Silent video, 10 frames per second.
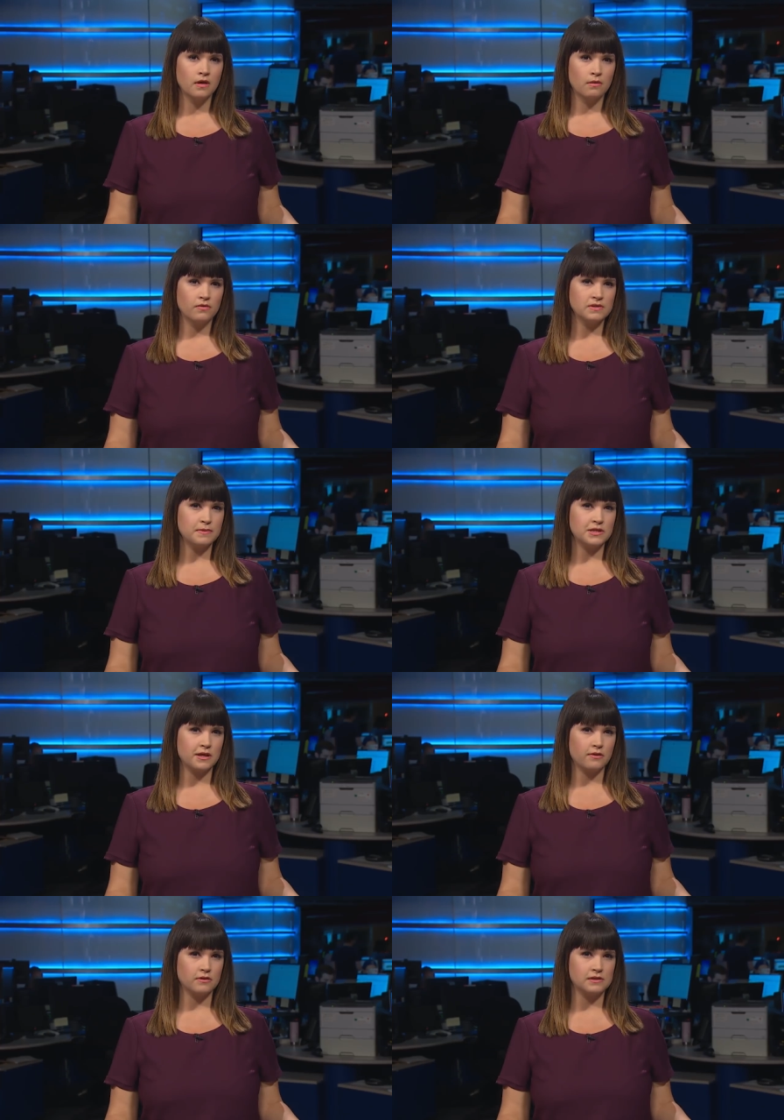Well, this
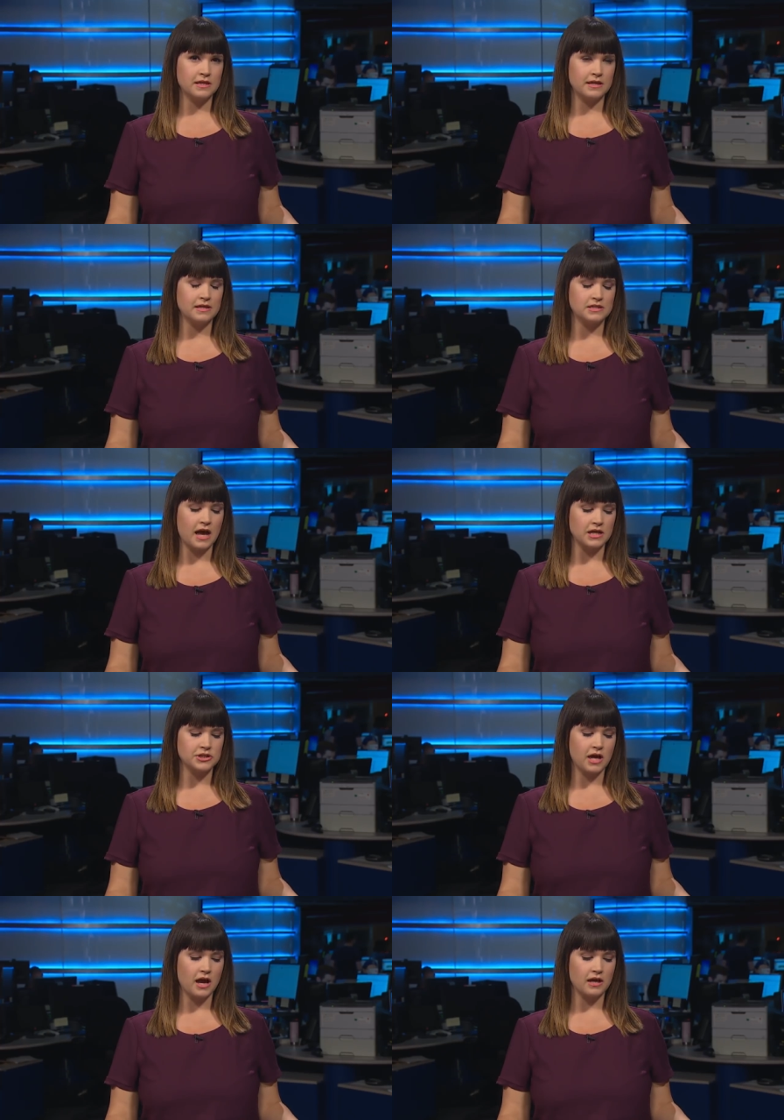particular city,
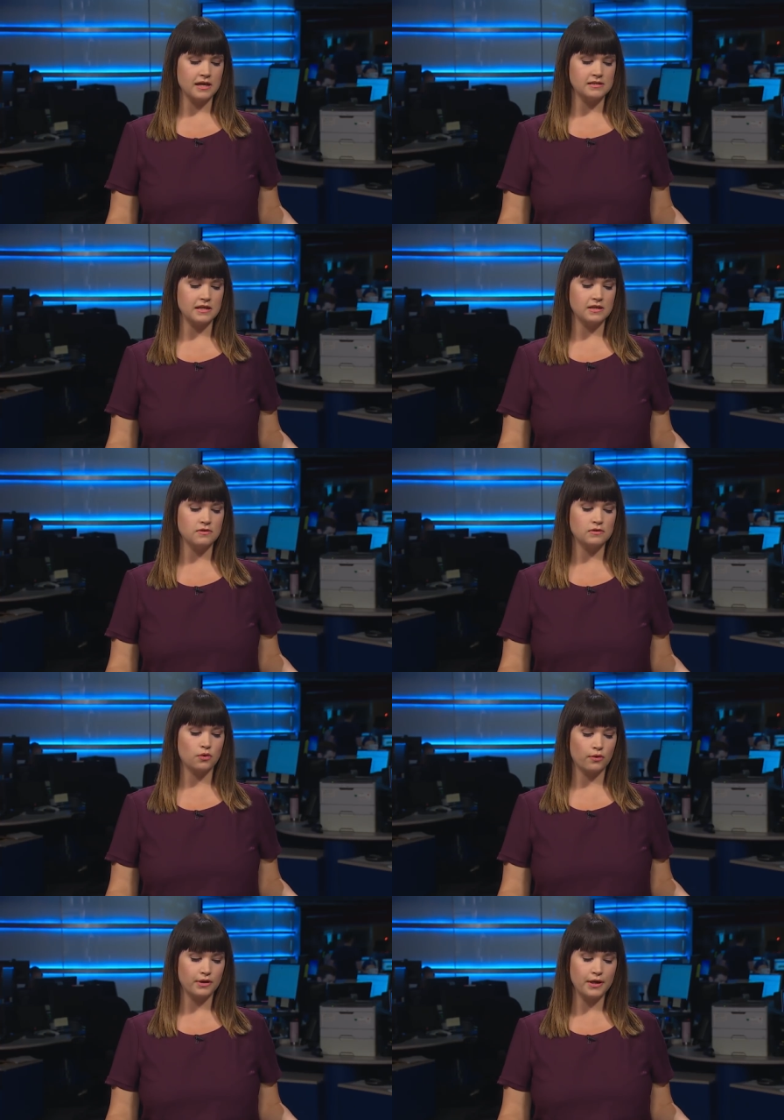Natasha, is in
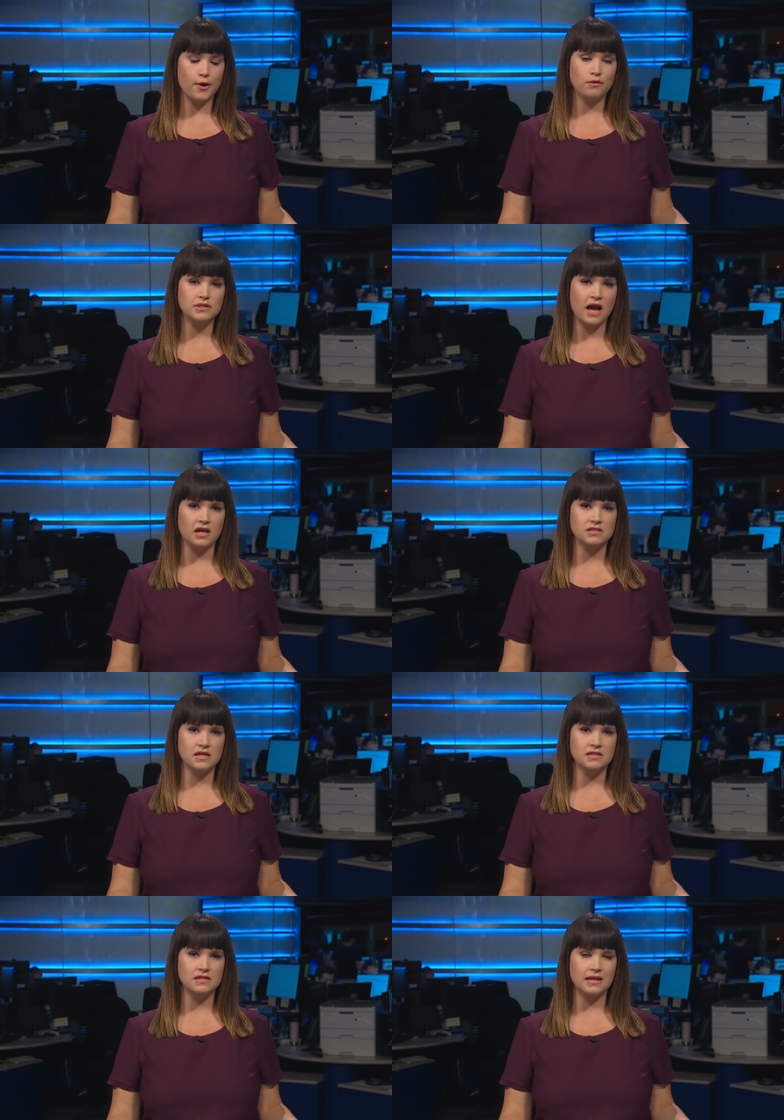Tornillo,
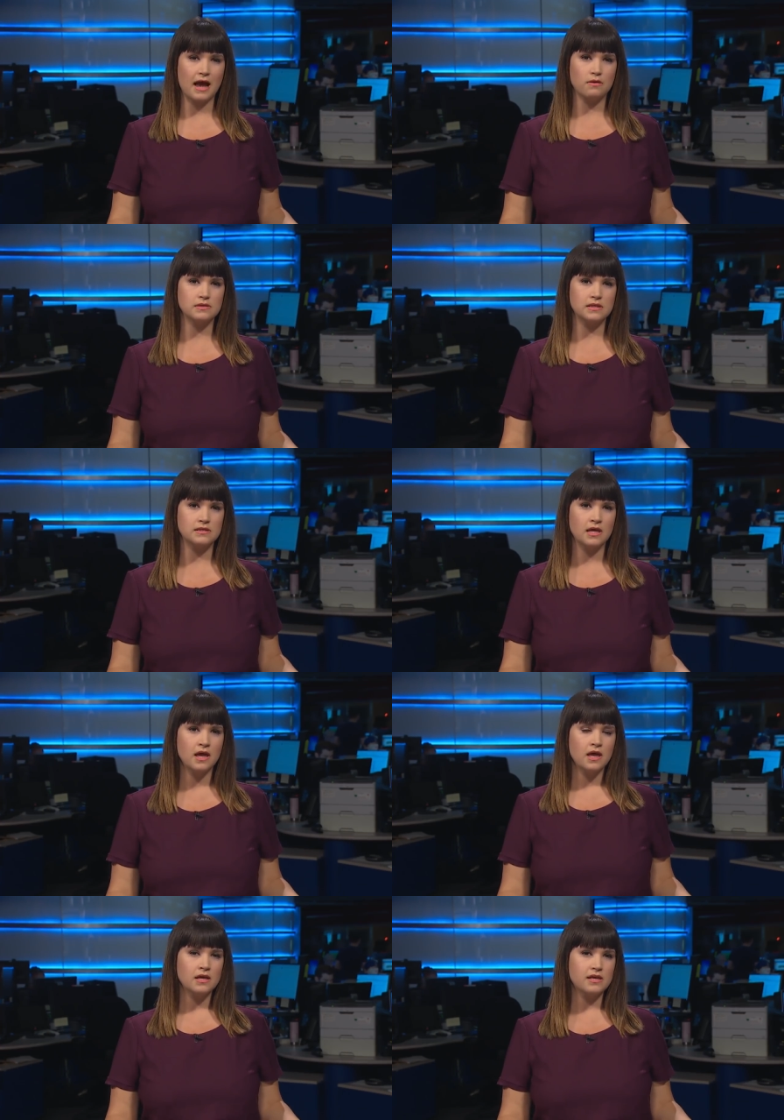Texas. It houses
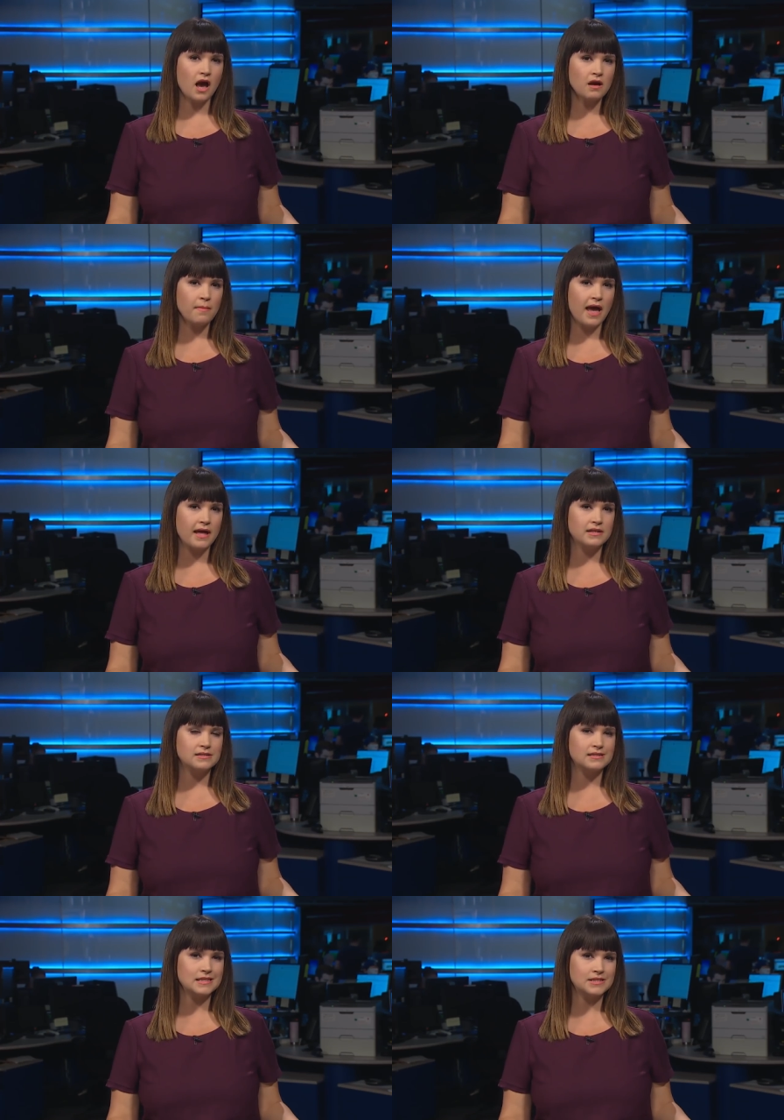young men
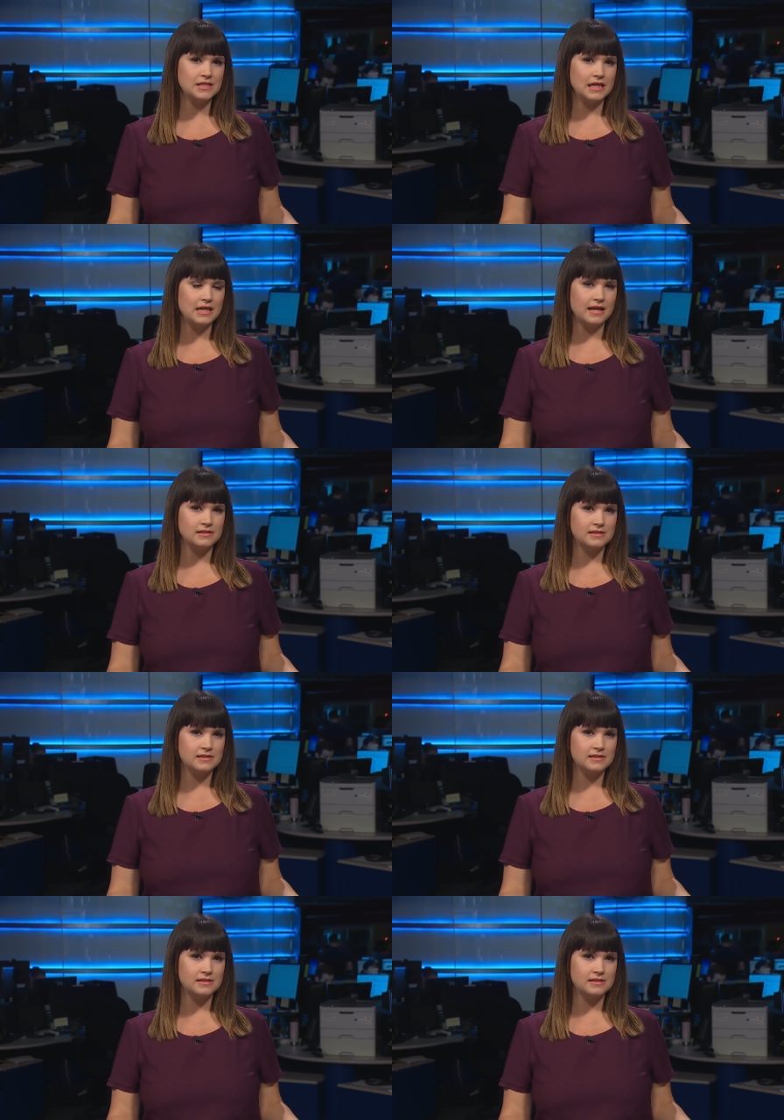sixteen and